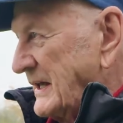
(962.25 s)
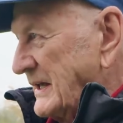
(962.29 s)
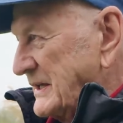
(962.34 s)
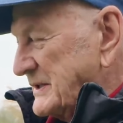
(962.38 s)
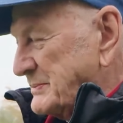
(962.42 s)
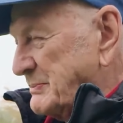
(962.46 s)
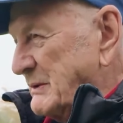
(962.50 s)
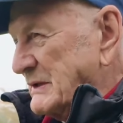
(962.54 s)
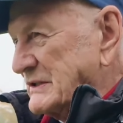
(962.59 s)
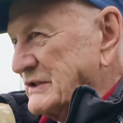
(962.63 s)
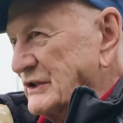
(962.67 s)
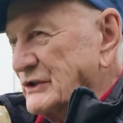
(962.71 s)

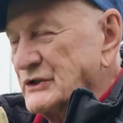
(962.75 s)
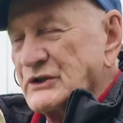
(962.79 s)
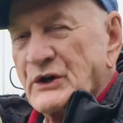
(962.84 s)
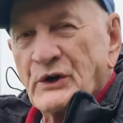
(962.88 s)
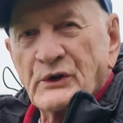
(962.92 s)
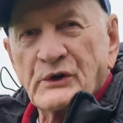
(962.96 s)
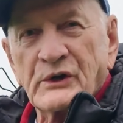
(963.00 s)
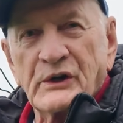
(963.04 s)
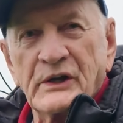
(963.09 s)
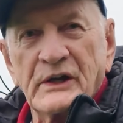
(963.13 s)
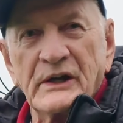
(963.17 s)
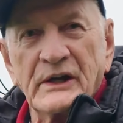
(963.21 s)
Especially
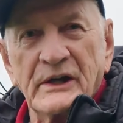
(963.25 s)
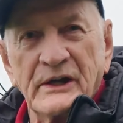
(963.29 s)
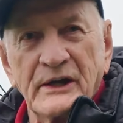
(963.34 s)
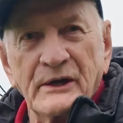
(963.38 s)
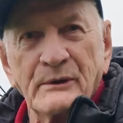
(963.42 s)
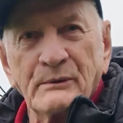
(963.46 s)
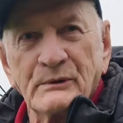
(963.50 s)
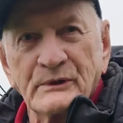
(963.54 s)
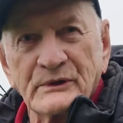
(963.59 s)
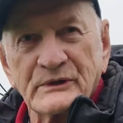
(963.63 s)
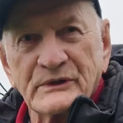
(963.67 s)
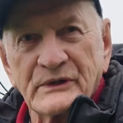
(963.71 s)
John Keir,
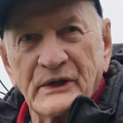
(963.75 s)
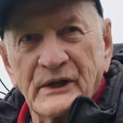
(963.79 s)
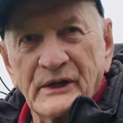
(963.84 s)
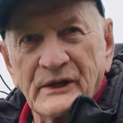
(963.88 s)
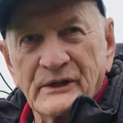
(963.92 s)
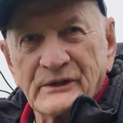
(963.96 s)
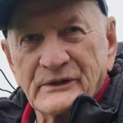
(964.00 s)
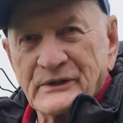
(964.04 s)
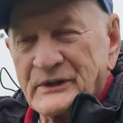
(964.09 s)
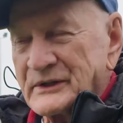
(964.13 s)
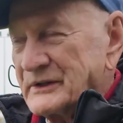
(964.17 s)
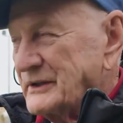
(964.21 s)
he will say
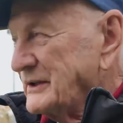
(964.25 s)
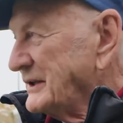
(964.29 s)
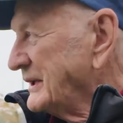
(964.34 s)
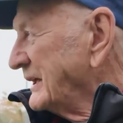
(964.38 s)
it.